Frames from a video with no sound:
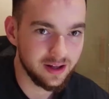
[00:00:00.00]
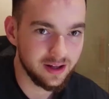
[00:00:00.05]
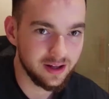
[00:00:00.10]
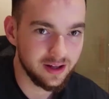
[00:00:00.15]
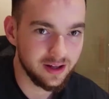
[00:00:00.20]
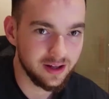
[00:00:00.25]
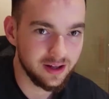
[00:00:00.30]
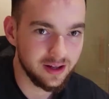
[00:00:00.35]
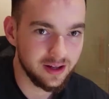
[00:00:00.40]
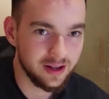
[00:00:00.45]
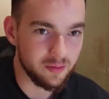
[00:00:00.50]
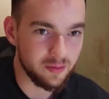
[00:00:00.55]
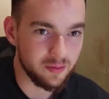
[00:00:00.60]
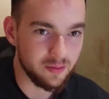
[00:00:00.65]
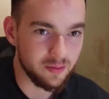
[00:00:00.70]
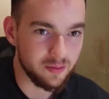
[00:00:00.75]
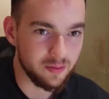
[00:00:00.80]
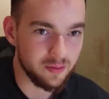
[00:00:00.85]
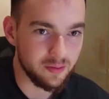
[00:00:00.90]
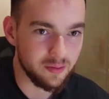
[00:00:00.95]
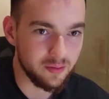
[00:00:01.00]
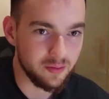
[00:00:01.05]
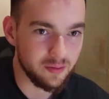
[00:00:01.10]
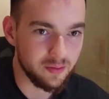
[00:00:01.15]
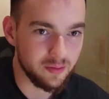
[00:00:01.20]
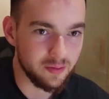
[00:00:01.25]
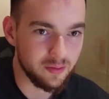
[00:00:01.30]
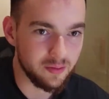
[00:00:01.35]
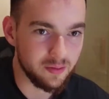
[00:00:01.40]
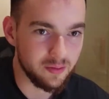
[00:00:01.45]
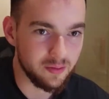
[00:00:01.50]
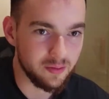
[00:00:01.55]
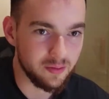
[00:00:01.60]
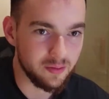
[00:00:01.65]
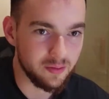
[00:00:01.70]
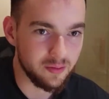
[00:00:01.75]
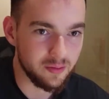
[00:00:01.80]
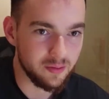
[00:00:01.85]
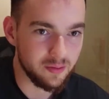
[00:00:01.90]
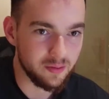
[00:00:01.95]
Craig, maybe it's just me. The hardest thing with Etsy
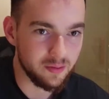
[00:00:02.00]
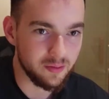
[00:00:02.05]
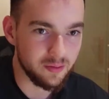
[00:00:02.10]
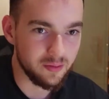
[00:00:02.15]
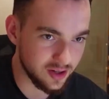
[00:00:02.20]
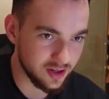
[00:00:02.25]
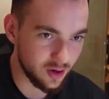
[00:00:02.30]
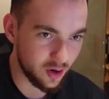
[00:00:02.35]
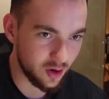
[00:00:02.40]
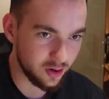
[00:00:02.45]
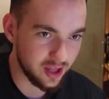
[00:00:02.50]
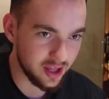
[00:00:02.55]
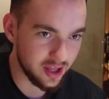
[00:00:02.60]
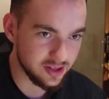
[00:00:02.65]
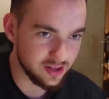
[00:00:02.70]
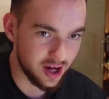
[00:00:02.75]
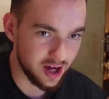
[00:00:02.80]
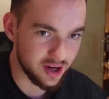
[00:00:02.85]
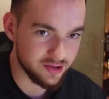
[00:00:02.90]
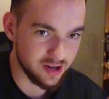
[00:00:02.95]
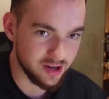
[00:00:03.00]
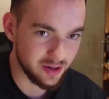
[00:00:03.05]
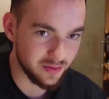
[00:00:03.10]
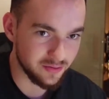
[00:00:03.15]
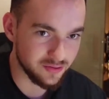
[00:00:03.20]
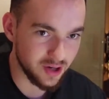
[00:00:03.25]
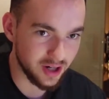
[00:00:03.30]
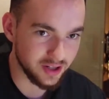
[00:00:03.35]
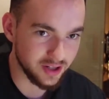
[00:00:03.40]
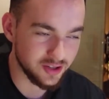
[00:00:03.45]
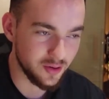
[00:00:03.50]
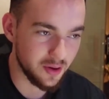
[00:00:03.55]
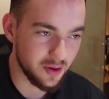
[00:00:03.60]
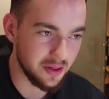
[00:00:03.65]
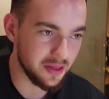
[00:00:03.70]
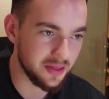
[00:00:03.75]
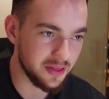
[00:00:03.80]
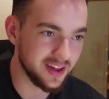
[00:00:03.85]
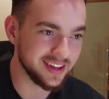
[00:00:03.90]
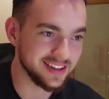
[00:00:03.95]
and biz is to not get sidetracked of trying to do other
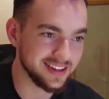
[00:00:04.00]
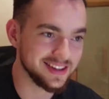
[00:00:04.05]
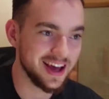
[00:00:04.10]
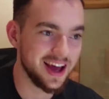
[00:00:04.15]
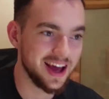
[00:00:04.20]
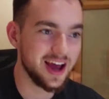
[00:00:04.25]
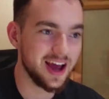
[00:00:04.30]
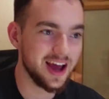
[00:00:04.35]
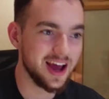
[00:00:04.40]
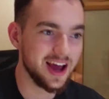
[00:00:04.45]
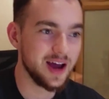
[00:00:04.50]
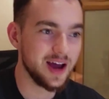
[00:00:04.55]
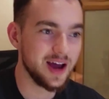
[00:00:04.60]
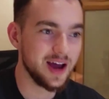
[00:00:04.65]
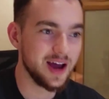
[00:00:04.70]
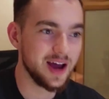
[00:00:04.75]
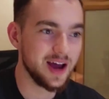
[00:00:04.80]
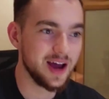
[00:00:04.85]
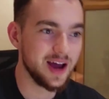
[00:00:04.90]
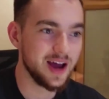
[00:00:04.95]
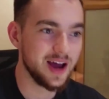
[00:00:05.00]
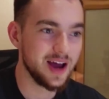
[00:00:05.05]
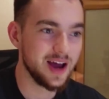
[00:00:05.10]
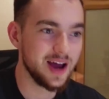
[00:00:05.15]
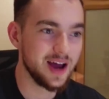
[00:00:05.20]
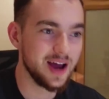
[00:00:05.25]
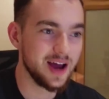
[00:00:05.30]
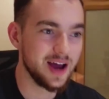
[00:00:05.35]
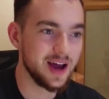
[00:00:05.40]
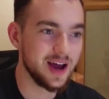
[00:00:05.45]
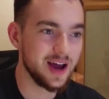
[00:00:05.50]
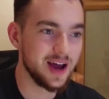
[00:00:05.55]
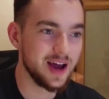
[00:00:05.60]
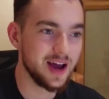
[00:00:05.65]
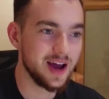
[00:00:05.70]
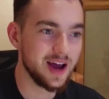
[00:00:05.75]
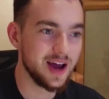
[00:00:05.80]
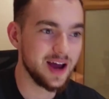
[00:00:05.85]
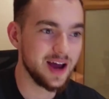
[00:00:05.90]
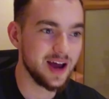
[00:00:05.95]
things. Bro, that's actually the biggest
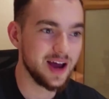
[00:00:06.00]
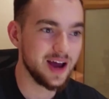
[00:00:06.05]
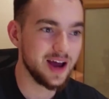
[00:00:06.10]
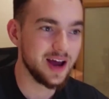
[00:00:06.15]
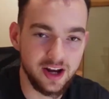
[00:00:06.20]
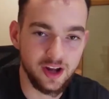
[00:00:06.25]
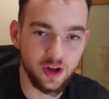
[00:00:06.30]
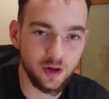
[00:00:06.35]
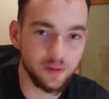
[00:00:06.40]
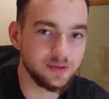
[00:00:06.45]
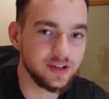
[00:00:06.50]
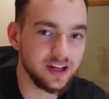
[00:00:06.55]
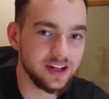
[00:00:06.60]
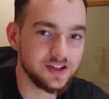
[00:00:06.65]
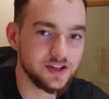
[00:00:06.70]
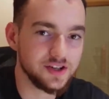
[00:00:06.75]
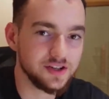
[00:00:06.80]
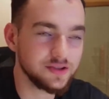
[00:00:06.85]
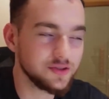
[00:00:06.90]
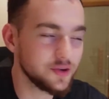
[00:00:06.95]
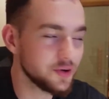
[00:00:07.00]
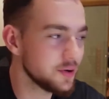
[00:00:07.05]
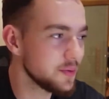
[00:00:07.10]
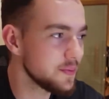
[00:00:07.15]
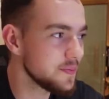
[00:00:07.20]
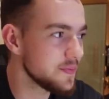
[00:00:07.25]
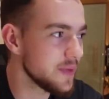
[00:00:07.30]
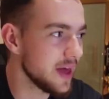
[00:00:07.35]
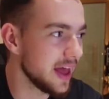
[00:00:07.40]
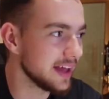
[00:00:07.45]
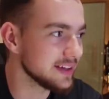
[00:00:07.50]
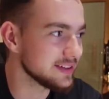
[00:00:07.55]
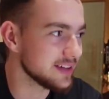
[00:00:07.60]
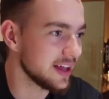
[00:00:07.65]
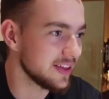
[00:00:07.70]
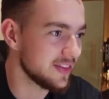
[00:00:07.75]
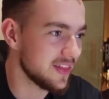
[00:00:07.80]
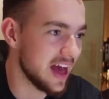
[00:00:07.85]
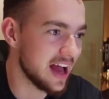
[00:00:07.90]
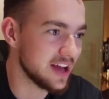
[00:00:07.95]
thing, is like shiny object syndrome is
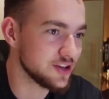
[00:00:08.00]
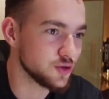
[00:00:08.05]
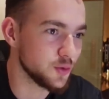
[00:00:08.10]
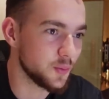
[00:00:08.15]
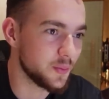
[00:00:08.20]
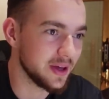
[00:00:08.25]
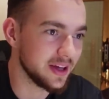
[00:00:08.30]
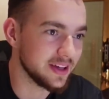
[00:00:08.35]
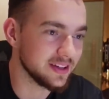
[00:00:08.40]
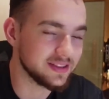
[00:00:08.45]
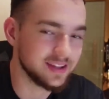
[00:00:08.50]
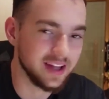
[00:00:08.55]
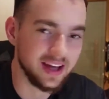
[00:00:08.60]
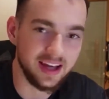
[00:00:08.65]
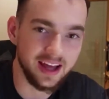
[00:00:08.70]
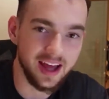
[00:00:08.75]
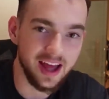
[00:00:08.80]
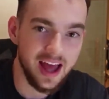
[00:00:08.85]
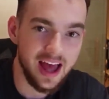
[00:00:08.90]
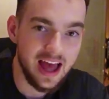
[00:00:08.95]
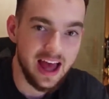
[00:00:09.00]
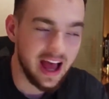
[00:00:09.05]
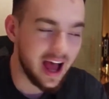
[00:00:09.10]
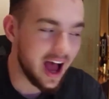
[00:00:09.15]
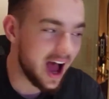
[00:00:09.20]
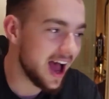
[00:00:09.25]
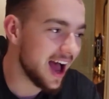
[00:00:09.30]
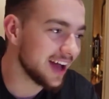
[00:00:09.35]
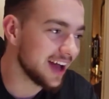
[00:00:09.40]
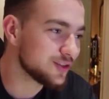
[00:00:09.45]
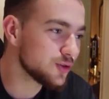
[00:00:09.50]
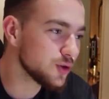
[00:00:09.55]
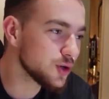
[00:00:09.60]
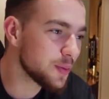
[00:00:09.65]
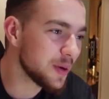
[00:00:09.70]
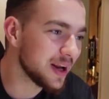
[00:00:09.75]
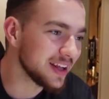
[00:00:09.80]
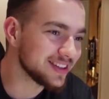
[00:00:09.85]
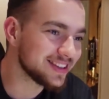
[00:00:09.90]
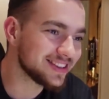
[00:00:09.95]
like the actual biggest thing. I talk
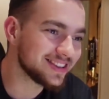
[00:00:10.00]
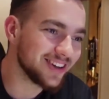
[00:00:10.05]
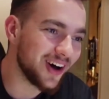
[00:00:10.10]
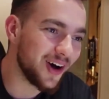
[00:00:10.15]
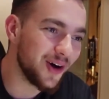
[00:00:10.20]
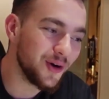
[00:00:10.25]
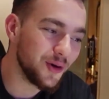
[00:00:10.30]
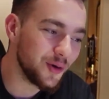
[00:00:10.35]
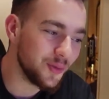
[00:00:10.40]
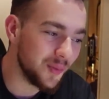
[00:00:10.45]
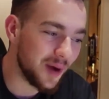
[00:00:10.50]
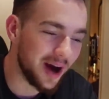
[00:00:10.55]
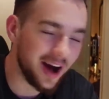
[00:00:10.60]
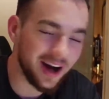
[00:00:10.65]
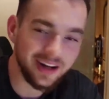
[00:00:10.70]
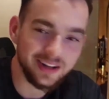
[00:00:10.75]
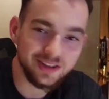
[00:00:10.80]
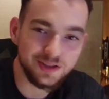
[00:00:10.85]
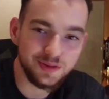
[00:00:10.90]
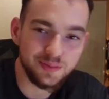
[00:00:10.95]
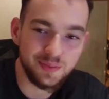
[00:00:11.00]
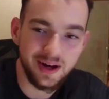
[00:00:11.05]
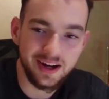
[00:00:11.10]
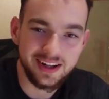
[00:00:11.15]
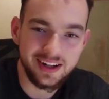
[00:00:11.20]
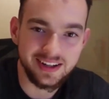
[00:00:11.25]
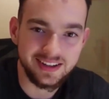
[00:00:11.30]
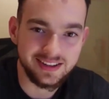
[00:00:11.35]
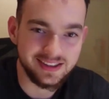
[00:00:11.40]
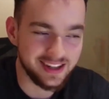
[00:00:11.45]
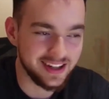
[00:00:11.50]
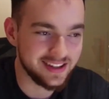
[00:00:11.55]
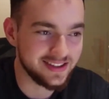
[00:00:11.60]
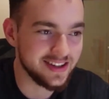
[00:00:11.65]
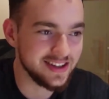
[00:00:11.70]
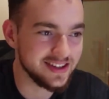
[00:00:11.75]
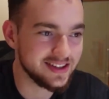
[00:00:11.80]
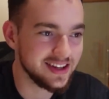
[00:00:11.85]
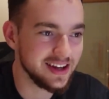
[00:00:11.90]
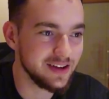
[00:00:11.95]
about it so much, but
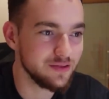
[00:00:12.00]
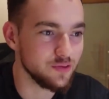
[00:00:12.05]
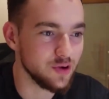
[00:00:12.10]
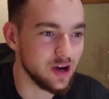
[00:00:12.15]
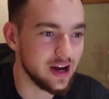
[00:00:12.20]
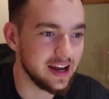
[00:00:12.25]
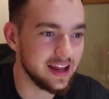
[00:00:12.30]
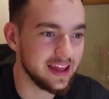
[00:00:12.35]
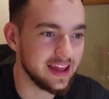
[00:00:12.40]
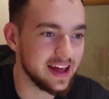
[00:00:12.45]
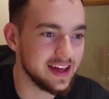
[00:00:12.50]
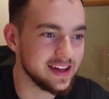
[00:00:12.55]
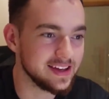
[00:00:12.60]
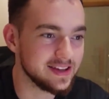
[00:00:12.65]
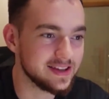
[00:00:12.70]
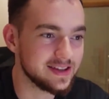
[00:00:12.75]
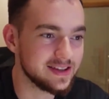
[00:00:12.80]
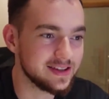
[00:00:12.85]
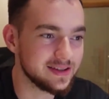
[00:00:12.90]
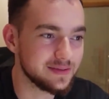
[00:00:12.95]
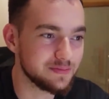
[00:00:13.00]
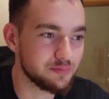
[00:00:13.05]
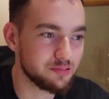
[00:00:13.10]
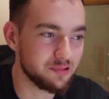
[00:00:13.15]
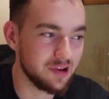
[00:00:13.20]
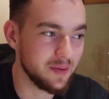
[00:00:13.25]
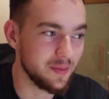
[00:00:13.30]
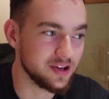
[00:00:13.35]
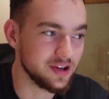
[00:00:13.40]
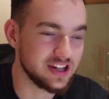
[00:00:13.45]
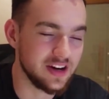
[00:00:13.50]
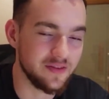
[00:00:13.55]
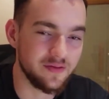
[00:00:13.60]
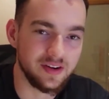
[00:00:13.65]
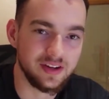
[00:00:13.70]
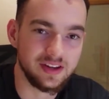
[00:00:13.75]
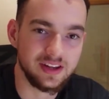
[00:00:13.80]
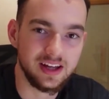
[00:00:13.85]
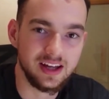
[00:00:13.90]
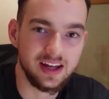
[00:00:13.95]
consistency really is pretty much
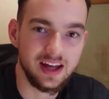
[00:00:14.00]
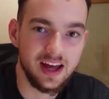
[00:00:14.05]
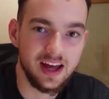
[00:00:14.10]
everything.